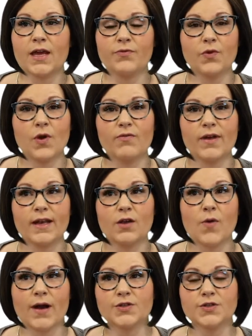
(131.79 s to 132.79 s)
If you have any
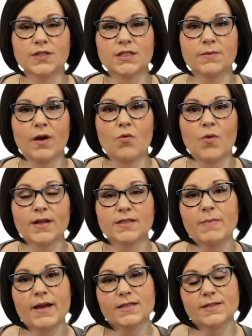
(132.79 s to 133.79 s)
questions about what's
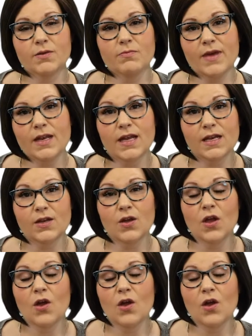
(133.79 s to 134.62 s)
been submitted